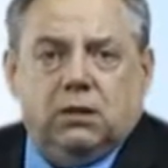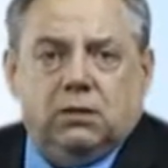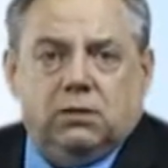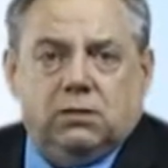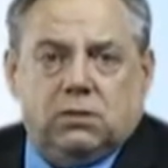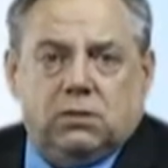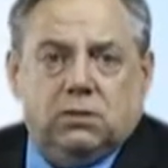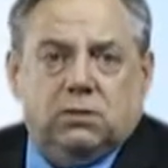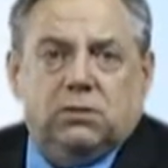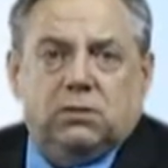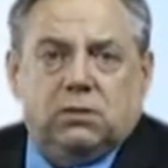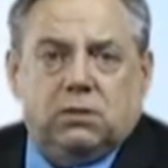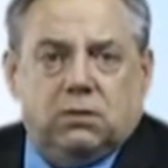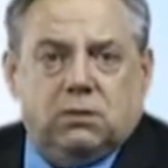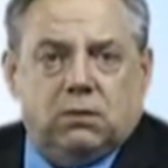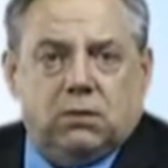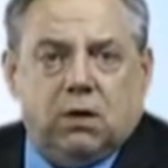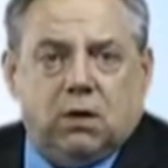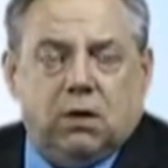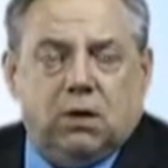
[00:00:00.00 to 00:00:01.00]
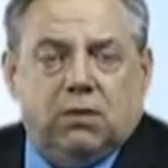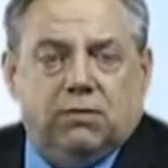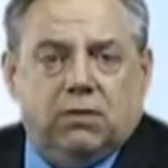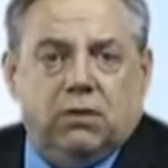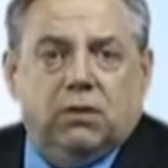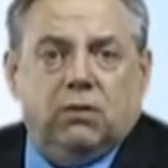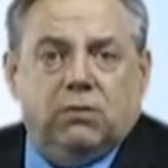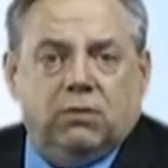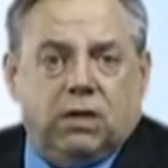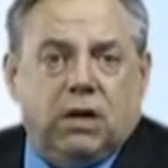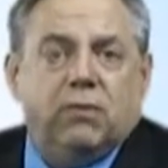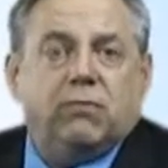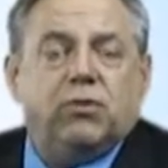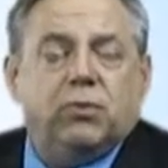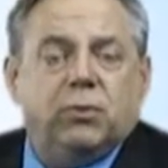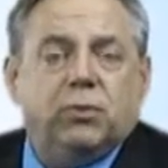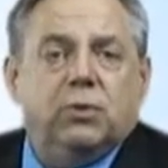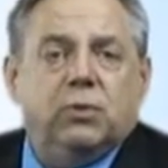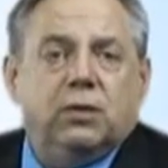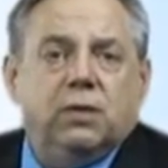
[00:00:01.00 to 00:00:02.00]
students feel
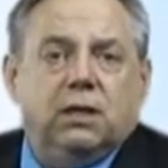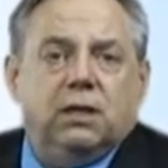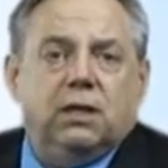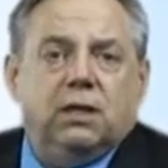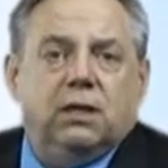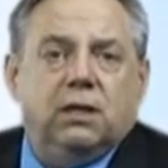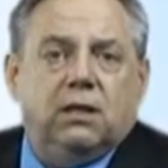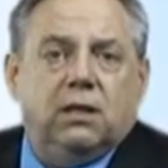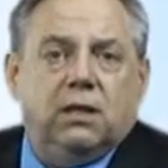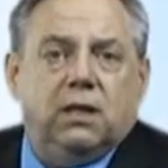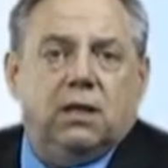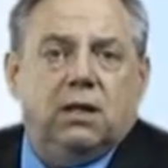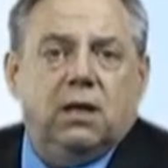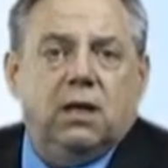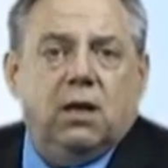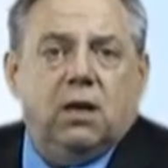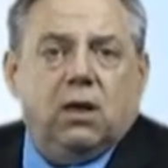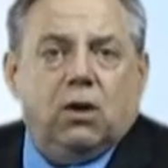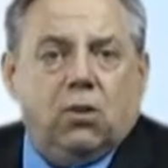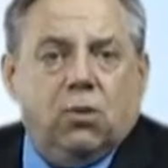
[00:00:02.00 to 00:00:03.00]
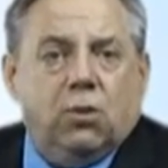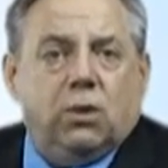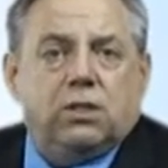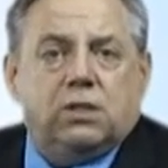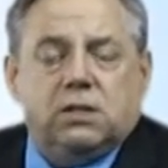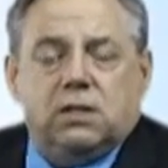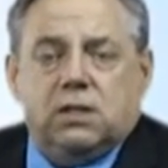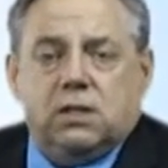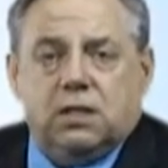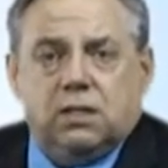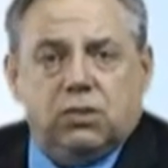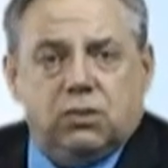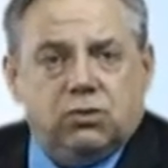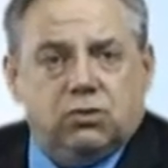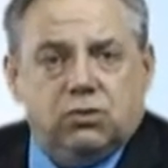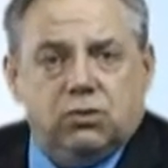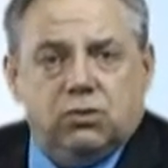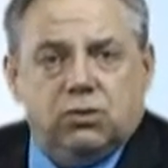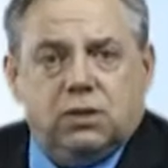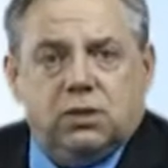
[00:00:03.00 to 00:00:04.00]
comfortable in the courses that they're
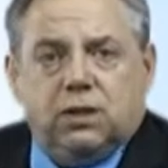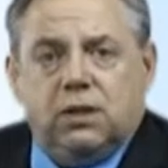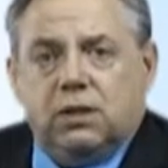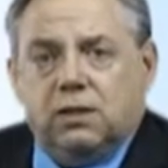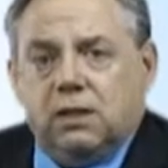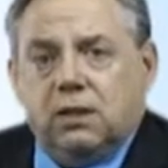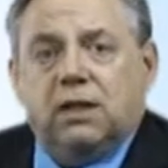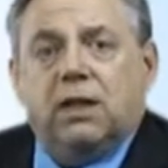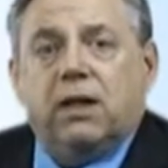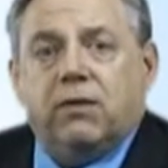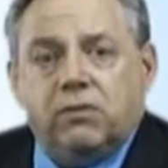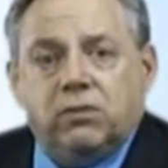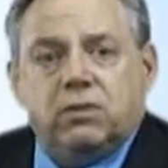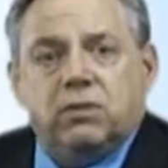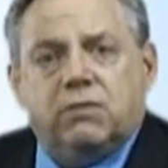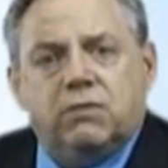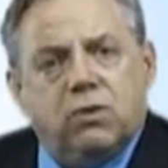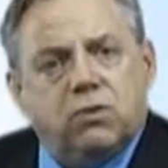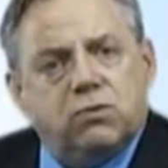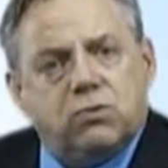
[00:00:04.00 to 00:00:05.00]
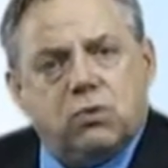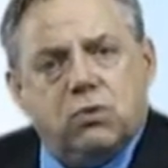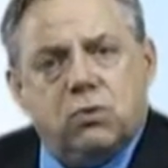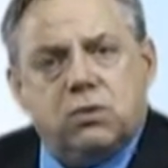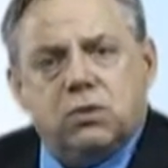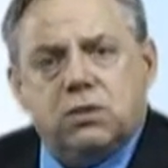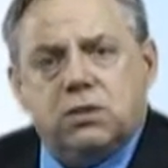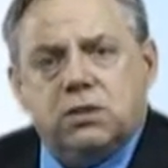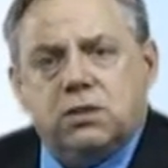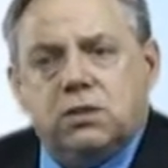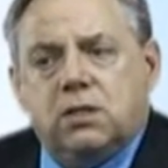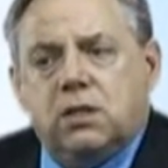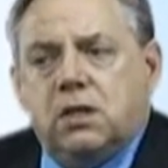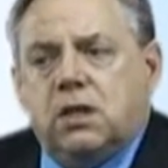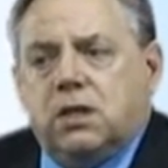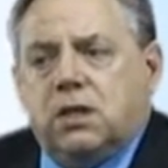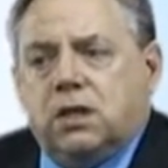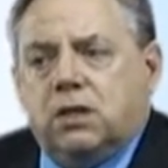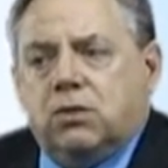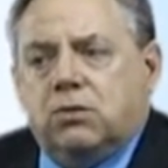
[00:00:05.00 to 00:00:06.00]
choosing and the levels of those courses
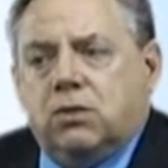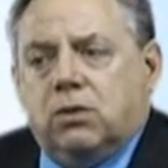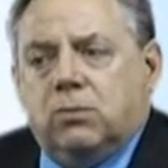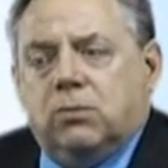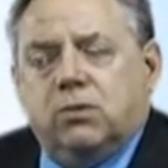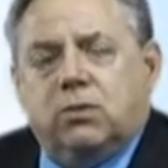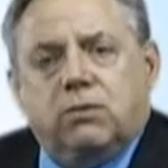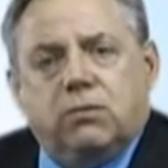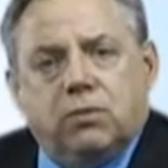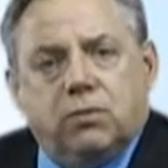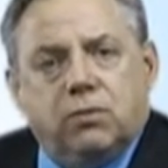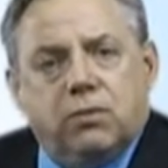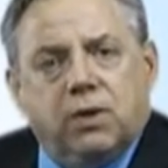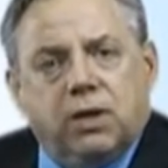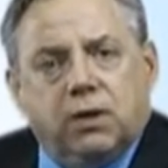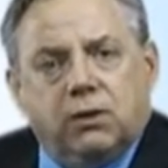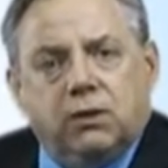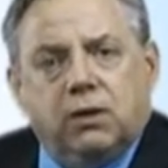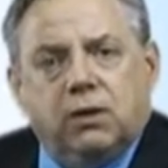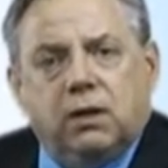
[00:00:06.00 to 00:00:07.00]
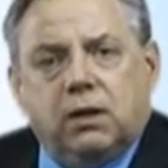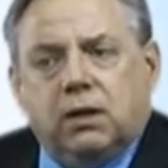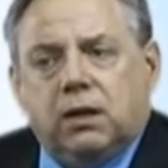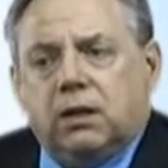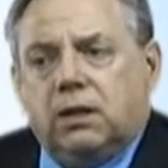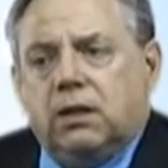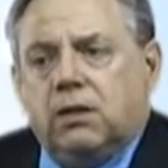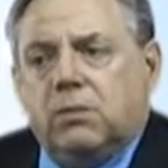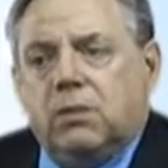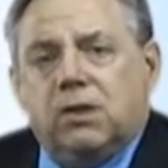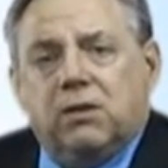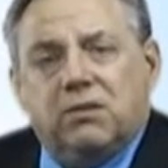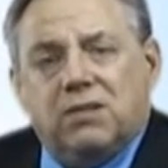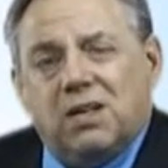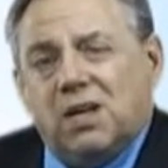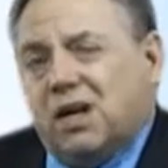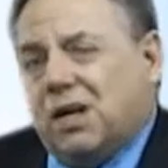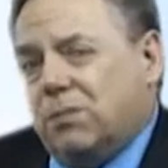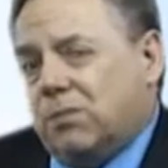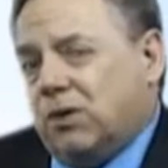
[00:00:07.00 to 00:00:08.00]
in terms of the rigor and the amount of
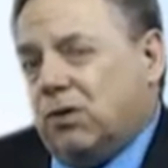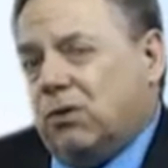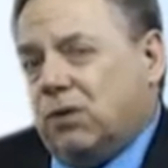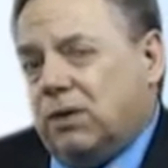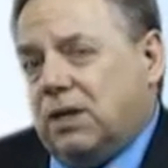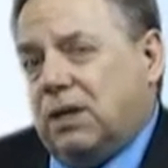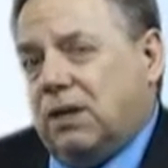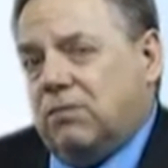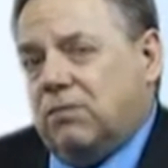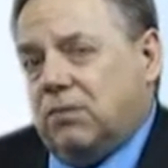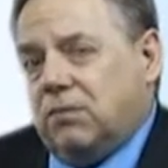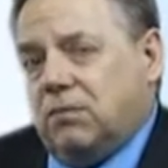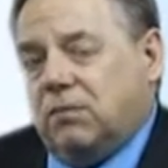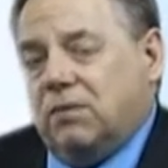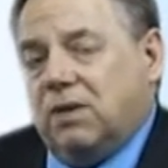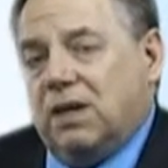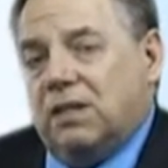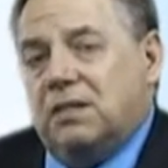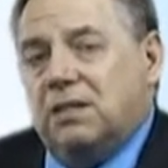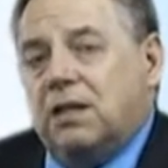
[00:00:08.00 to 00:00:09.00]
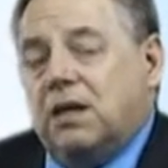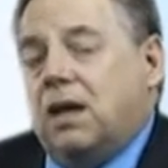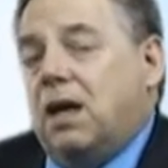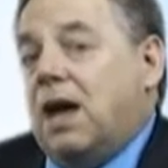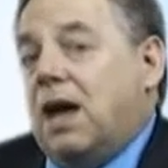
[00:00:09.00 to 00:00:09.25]
time they're going to have to invest